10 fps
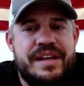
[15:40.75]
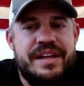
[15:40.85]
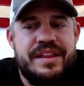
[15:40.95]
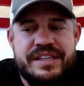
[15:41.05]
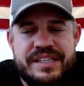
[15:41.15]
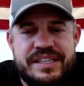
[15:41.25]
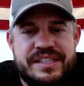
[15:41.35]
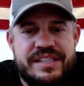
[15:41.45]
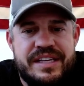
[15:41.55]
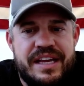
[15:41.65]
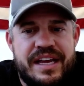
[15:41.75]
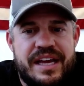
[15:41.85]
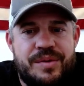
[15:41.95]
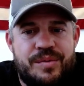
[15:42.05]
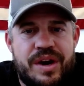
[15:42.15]
This is
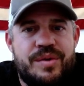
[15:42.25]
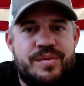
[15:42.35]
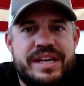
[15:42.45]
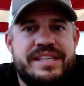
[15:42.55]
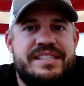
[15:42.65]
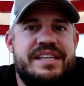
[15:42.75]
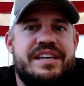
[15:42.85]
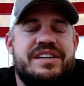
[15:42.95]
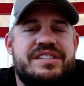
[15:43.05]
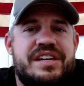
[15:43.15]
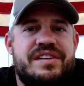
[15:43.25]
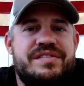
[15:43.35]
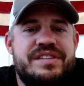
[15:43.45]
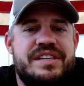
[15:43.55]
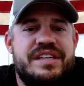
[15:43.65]
where we see
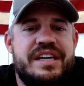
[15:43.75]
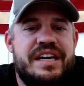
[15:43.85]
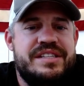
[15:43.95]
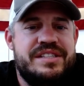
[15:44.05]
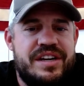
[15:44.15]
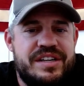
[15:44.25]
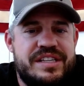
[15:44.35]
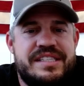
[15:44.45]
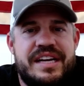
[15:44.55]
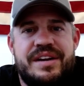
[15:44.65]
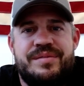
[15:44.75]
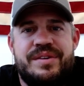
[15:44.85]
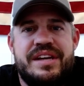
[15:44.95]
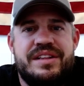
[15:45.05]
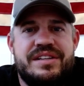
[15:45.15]
ourselves. You got to start deciding
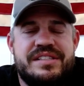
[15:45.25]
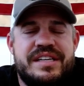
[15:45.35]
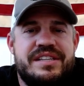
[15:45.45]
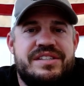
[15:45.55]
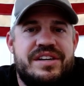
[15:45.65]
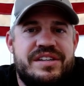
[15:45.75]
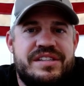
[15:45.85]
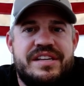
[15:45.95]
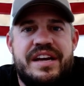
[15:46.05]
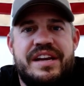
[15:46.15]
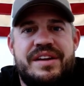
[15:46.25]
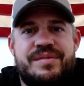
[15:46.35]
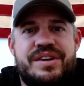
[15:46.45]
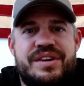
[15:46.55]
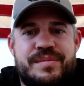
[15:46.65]
what that looks like. Start deciding
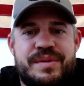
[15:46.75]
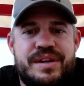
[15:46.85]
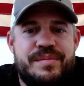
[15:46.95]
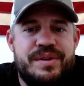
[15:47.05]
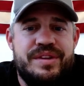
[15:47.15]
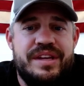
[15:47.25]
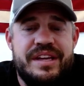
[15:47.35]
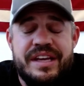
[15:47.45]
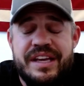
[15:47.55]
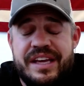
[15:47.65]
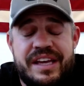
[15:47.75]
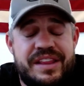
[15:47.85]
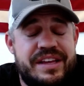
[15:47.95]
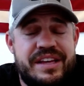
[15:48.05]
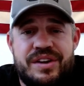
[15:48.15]
what you're committed to building.
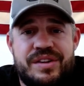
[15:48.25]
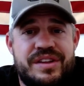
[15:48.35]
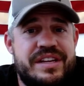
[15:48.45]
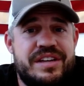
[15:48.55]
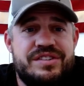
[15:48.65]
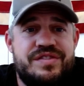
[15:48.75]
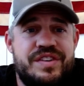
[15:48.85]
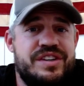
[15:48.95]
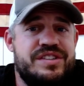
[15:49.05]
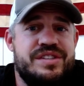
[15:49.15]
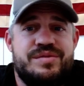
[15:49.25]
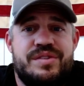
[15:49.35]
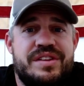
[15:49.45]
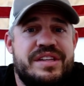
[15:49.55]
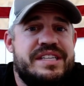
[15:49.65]
In the dental sphere, since
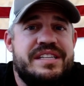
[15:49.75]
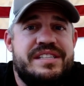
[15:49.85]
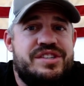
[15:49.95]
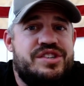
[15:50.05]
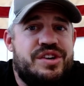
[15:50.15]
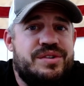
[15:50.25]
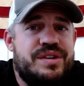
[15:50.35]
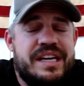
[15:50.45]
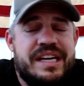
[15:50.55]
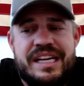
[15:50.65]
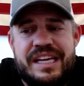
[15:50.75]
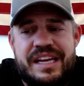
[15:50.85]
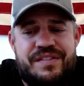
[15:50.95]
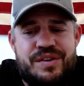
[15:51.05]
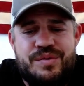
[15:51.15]
we're on the dentist show,
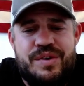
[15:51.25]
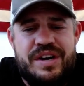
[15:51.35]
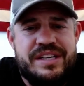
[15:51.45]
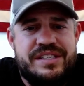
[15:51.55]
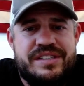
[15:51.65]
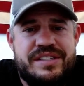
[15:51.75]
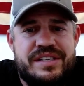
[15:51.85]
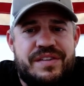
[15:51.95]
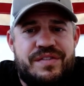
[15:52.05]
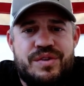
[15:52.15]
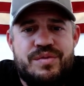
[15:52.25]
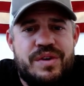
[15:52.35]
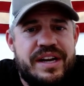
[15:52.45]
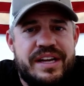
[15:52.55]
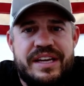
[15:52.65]
if you want
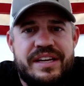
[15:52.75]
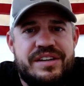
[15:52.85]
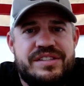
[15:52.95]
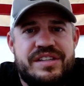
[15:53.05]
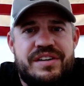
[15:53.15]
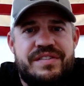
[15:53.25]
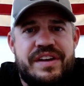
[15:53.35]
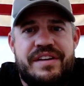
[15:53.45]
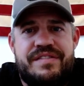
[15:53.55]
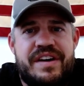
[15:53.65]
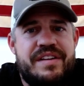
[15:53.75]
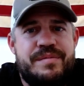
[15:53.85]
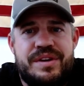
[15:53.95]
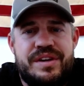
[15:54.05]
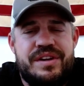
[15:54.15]
to get yourself a $5
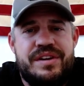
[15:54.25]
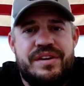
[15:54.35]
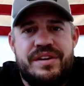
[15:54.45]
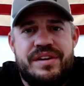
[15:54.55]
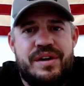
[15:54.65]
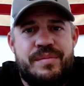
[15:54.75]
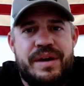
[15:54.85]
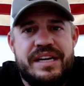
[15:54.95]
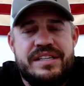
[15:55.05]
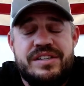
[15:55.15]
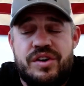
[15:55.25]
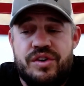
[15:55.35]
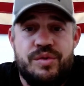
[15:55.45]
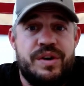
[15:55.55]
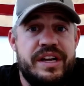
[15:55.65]
million practice, or
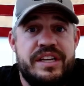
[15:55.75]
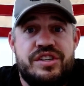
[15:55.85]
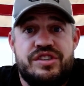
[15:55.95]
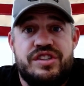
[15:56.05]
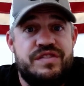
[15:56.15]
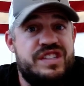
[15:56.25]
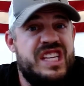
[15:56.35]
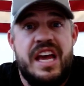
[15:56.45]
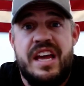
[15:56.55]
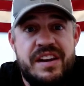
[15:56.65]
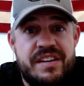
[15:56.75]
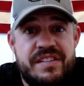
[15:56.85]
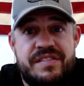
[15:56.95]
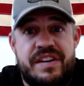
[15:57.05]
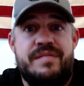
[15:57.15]
you want to get yourself 10
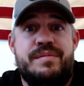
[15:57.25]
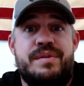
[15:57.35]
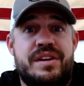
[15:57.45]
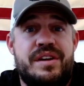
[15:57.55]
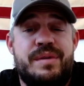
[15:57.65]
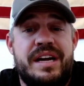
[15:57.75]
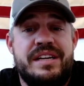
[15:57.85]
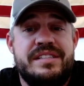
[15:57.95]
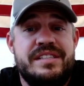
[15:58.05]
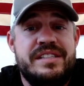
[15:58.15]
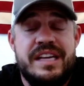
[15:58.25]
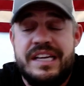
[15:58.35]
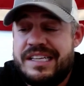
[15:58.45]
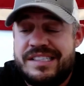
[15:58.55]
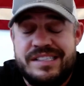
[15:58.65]
$5 million practices,
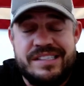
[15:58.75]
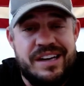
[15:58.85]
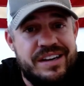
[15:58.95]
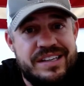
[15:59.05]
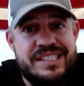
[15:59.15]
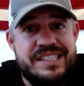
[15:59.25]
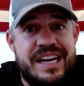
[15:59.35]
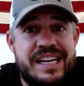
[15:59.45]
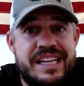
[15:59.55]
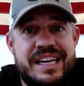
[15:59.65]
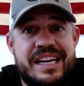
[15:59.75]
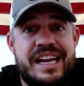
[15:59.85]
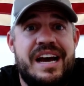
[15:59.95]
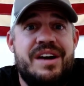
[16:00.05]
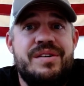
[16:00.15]
start deciding that
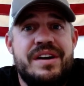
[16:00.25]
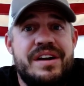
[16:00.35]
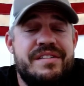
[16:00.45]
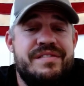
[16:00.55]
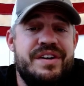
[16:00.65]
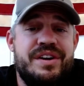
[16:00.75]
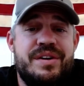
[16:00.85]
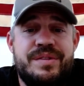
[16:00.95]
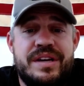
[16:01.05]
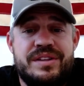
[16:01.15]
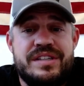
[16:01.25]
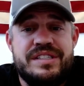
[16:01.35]
now, figuring out what that looks